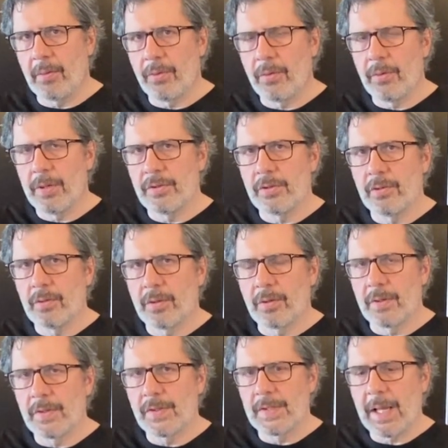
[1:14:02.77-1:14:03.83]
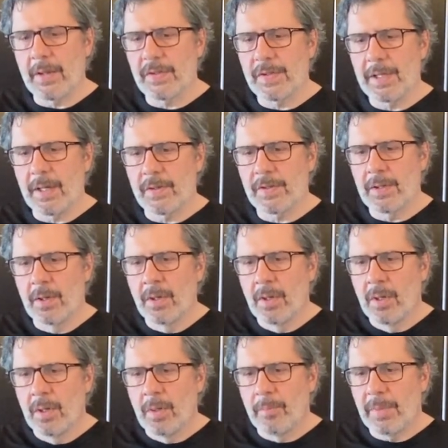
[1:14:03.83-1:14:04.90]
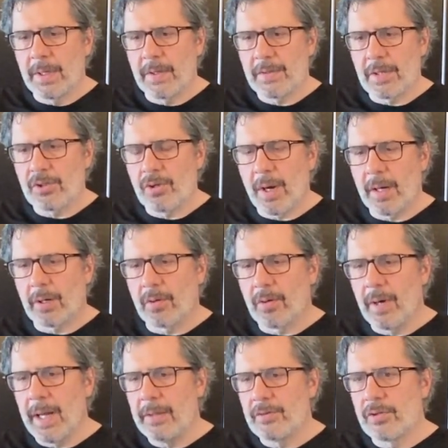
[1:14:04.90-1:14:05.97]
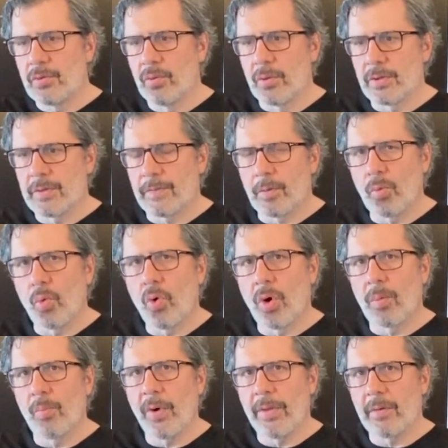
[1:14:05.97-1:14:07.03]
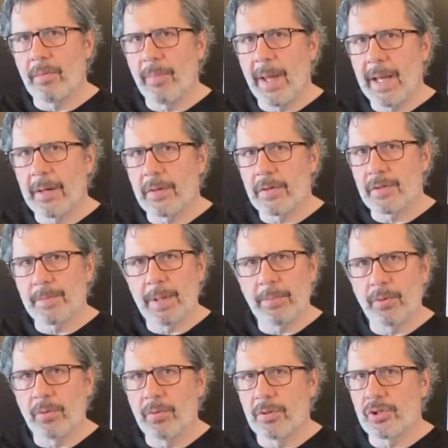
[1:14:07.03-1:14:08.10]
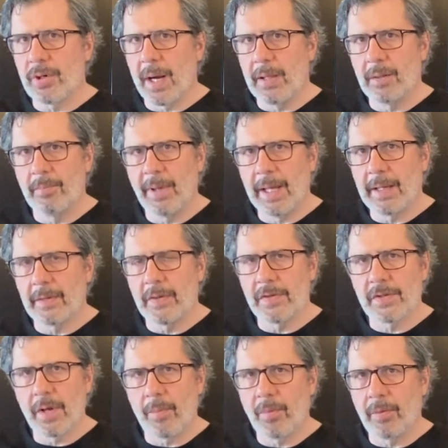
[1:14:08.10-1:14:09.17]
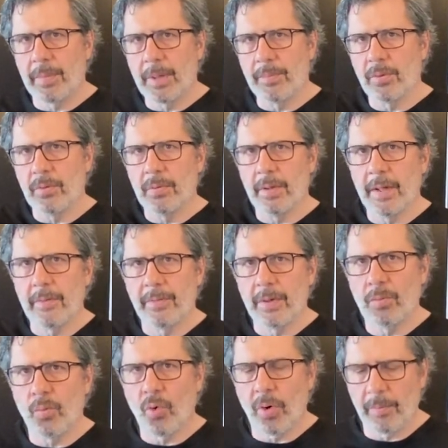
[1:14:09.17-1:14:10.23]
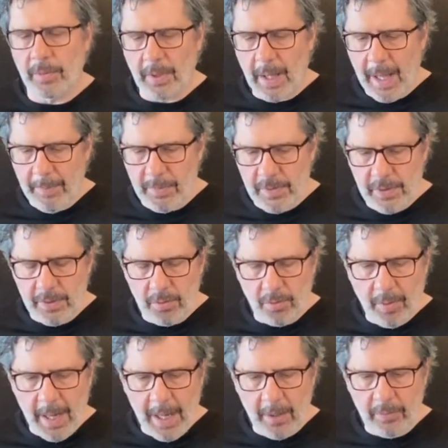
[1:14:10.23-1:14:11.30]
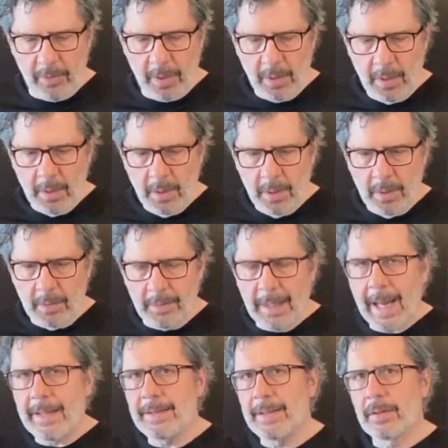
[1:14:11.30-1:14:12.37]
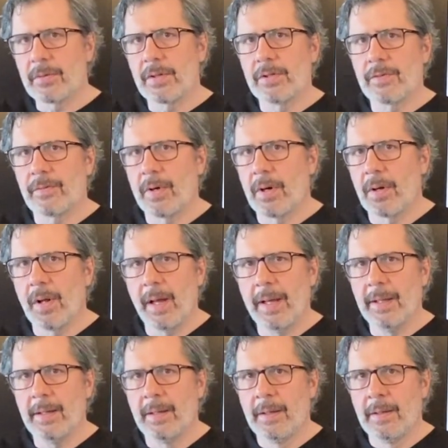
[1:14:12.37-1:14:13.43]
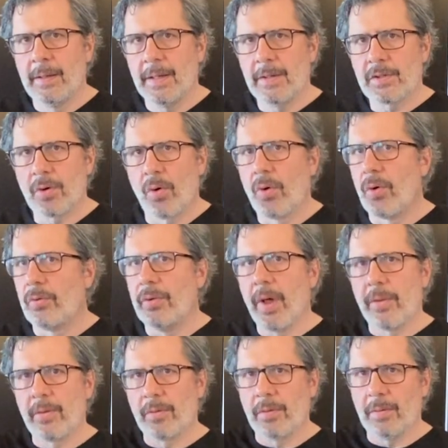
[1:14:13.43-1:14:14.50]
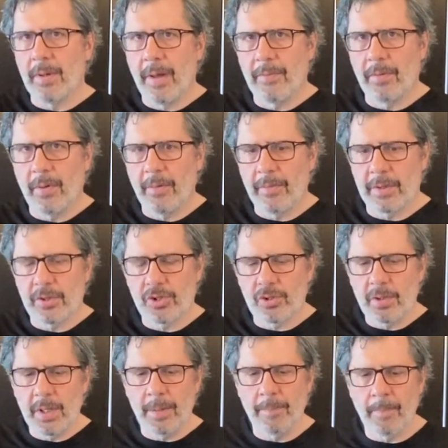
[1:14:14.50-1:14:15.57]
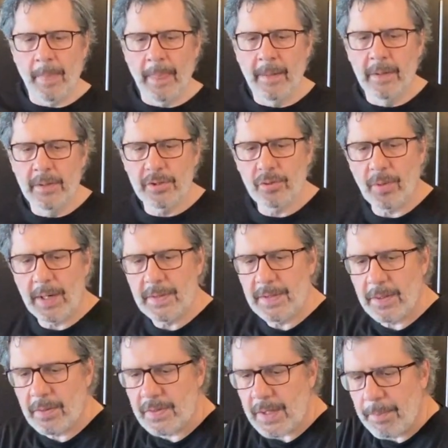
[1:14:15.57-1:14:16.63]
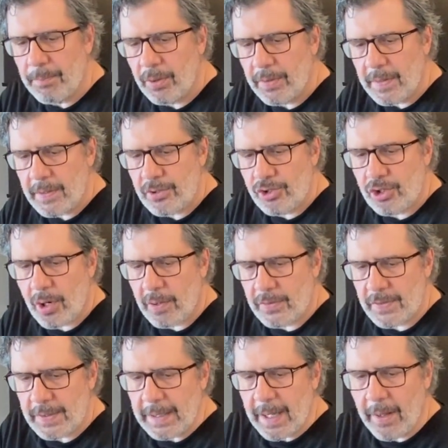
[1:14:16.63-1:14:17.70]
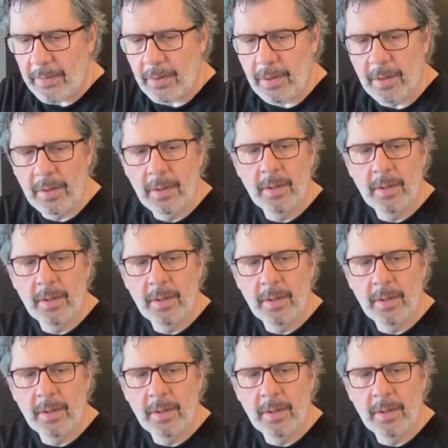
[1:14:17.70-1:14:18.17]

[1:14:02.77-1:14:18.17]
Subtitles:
or 32 degrees Celsius because I try to create tools for warm weather bakers, people who are trying to bake in the summer, people who live in warm climates year round. 90 degrees Fahrenheit is a whole nother level of extreme. So what I did was I put this chart together